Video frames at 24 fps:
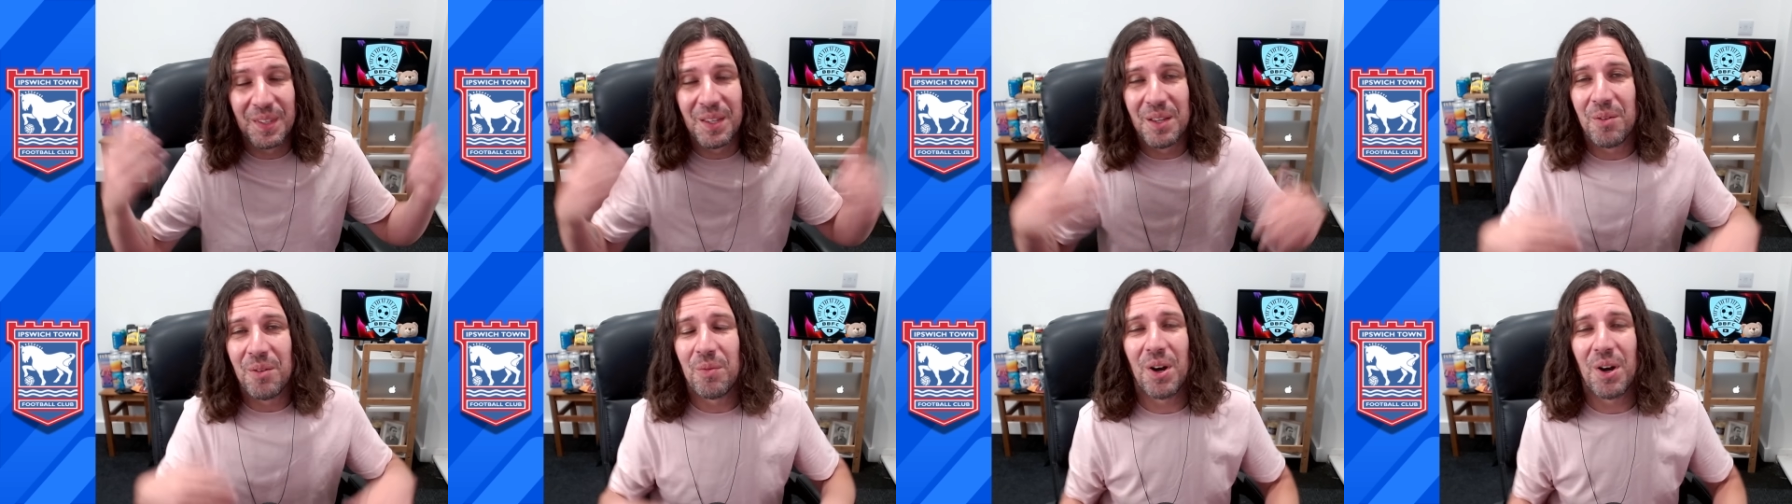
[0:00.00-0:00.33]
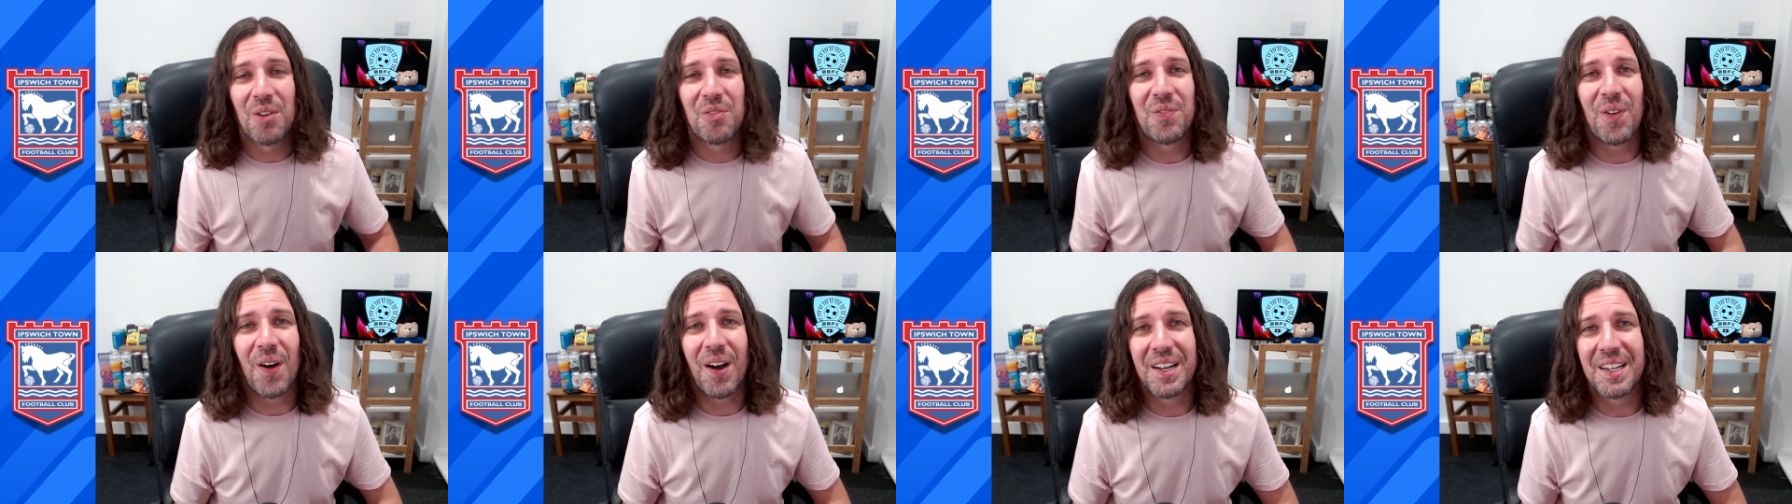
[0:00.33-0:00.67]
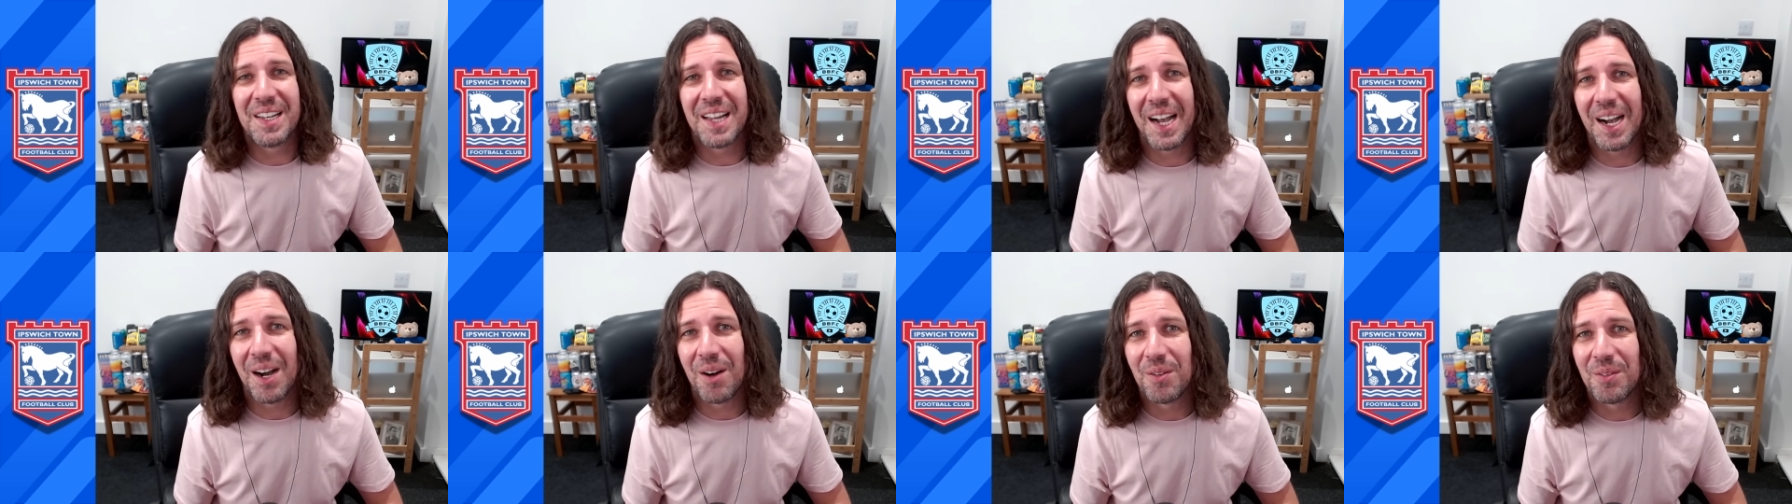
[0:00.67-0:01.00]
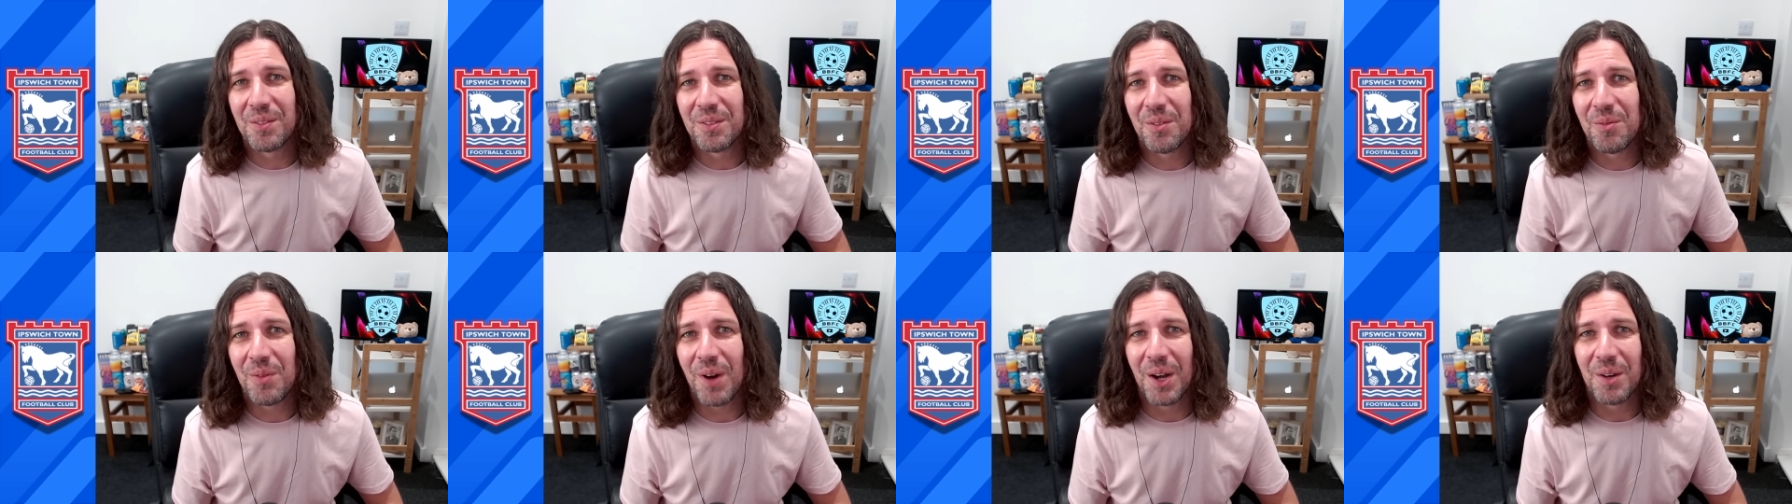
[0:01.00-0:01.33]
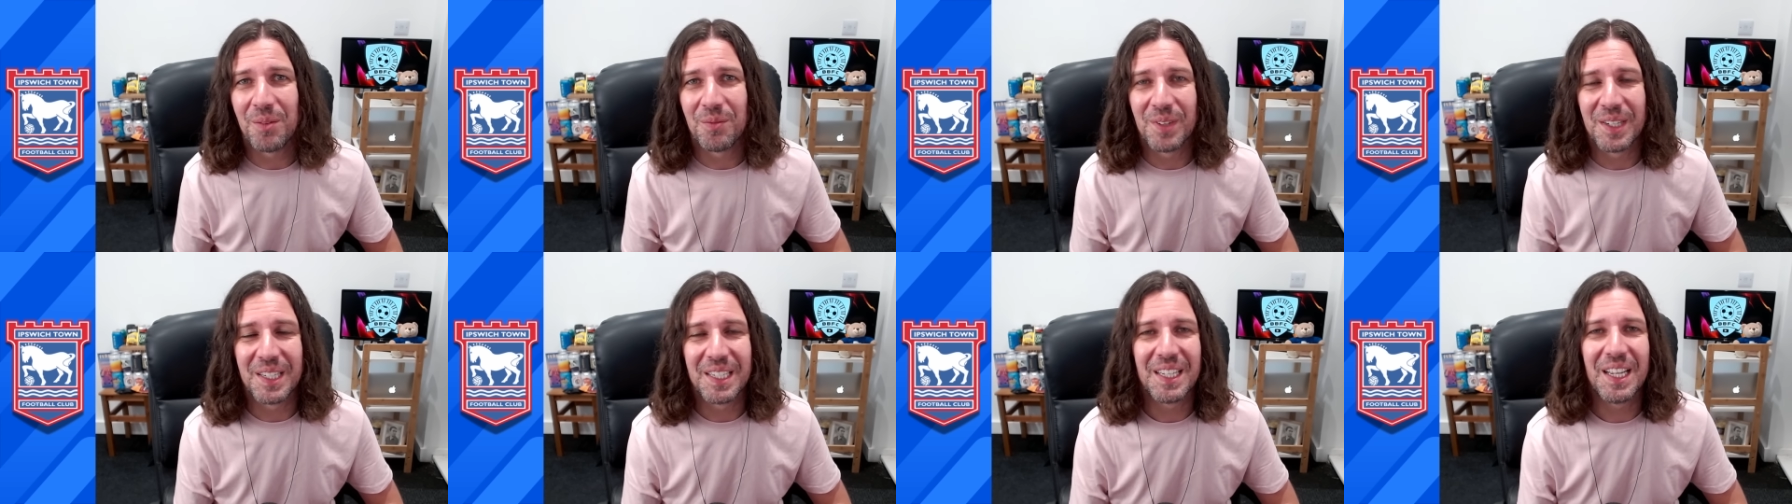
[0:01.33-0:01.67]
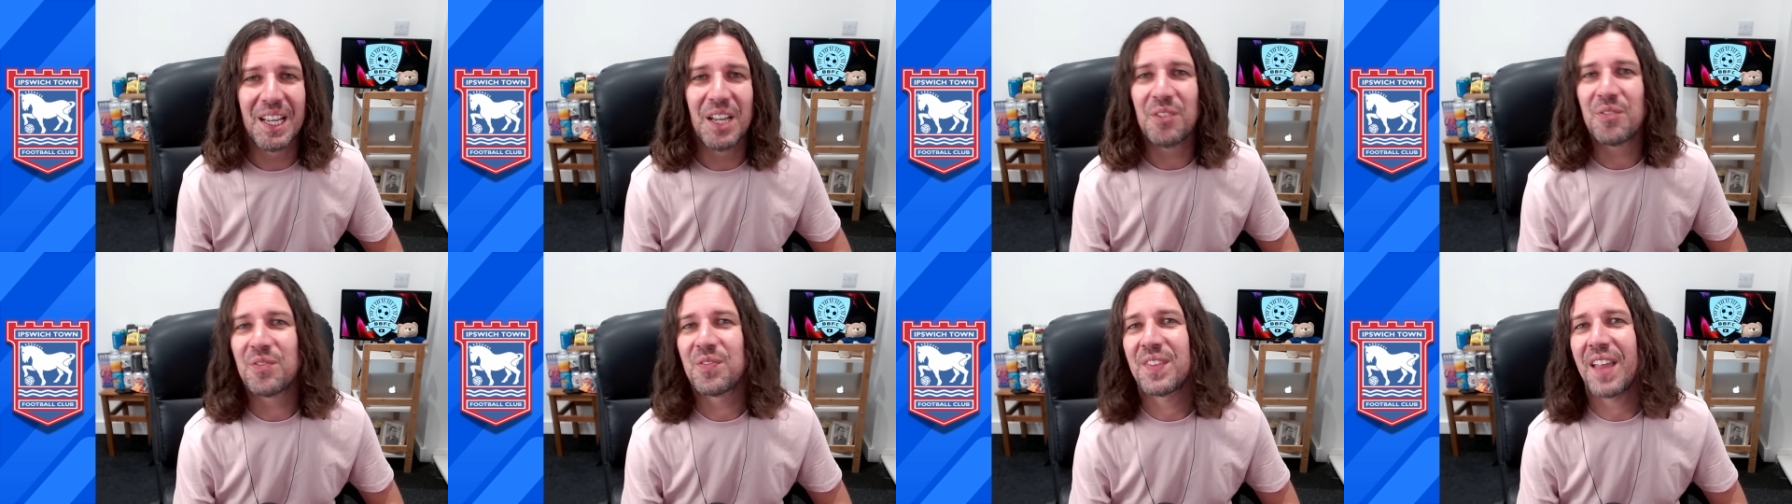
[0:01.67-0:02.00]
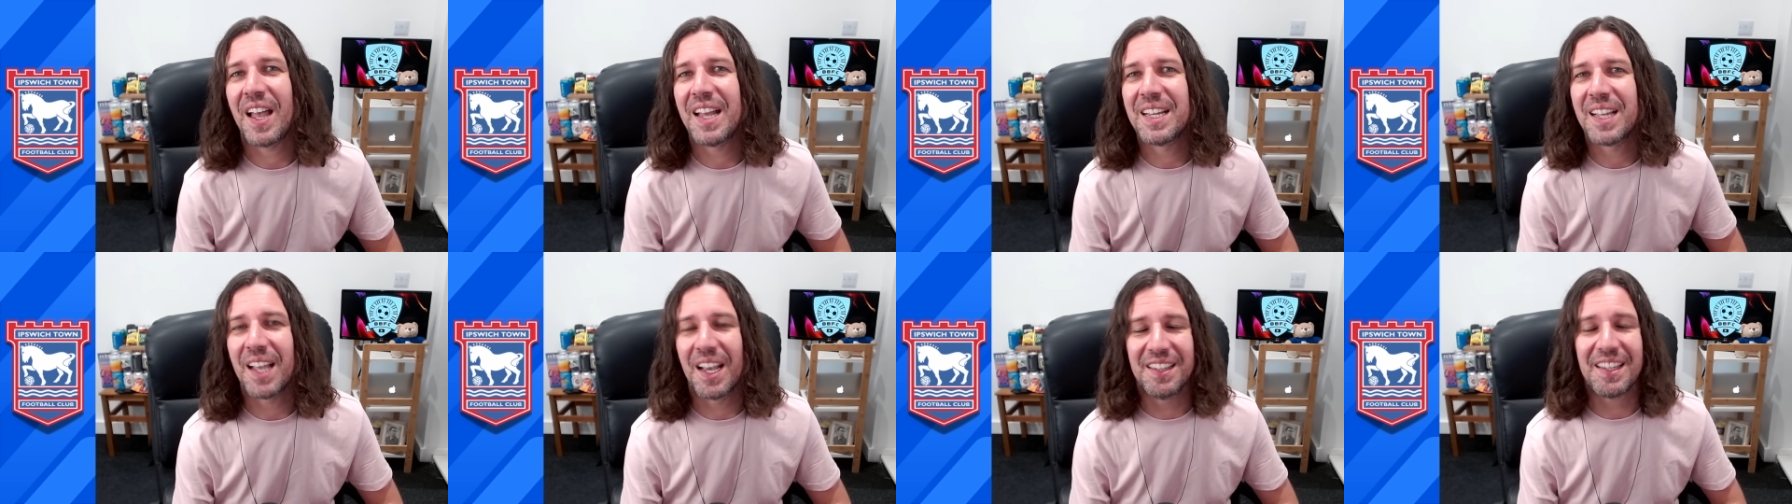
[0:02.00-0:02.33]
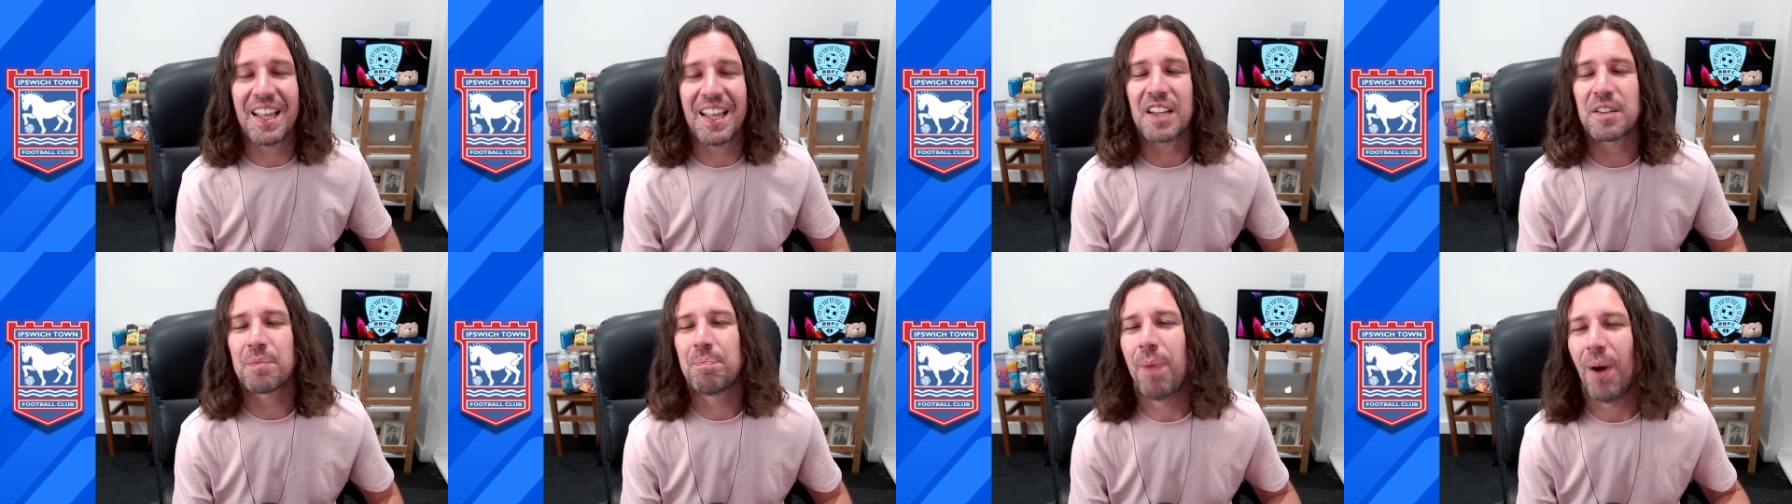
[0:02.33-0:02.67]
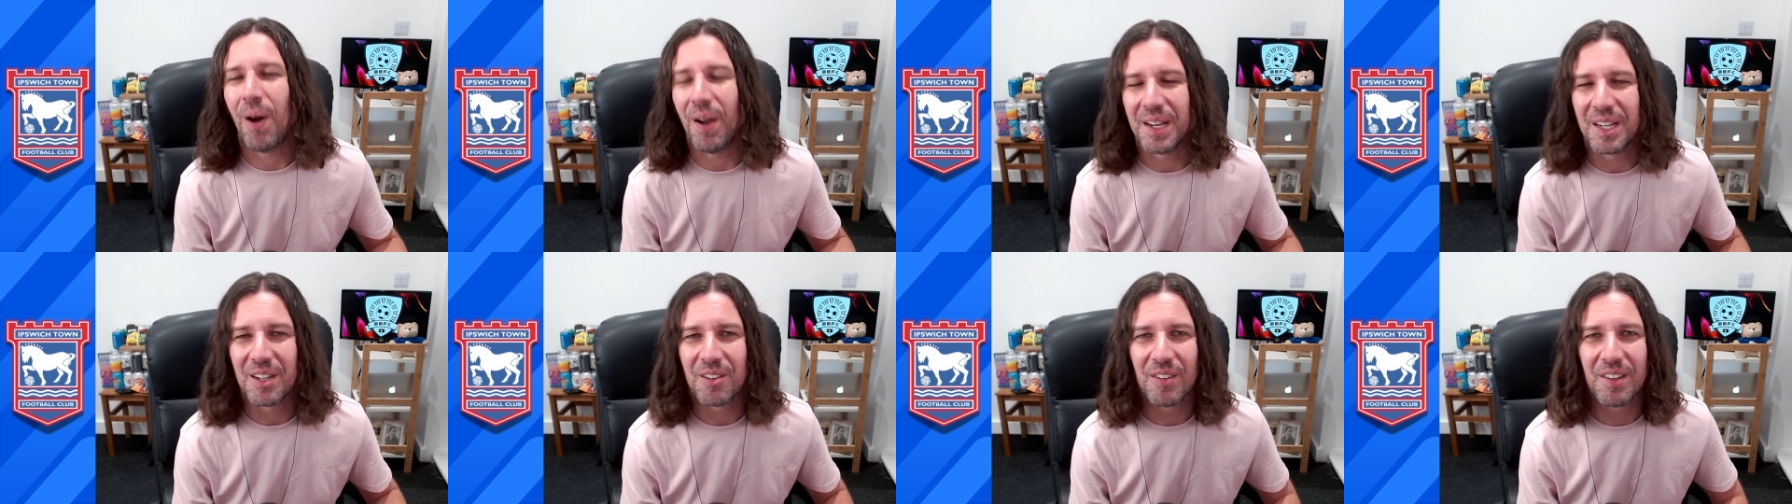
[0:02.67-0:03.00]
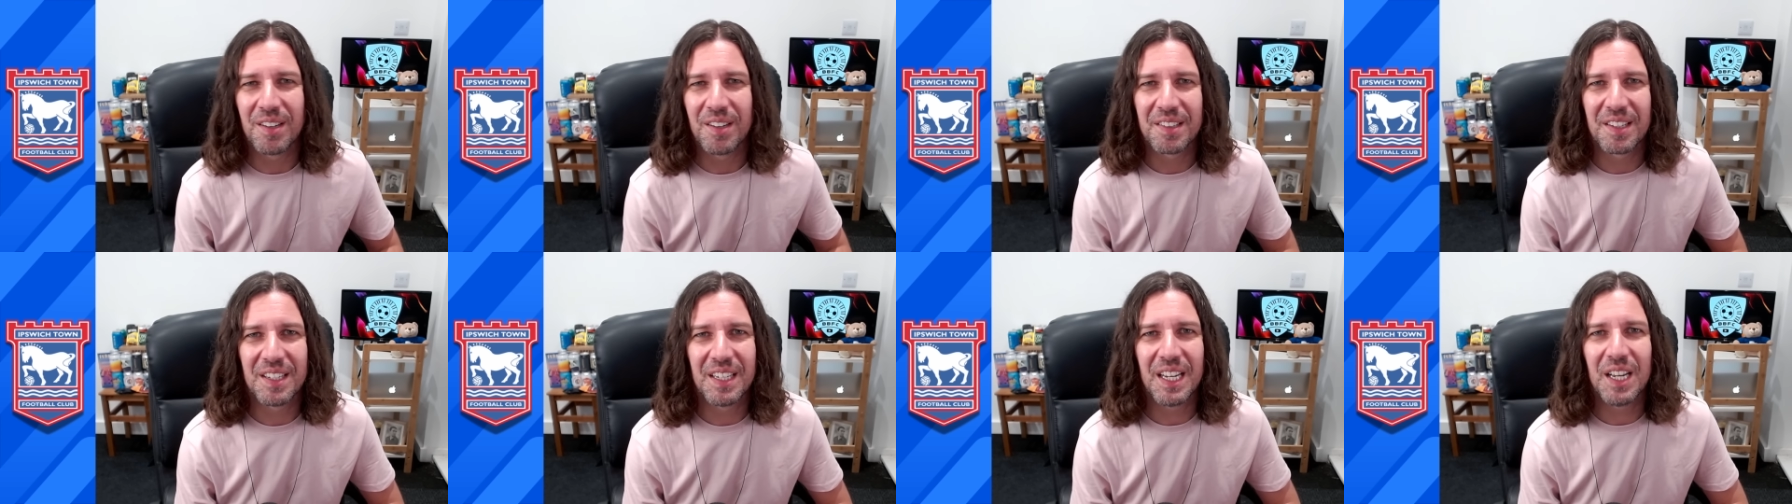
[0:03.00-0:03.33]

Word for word: we'll find out, won't we? If they and that's binary, isn't it?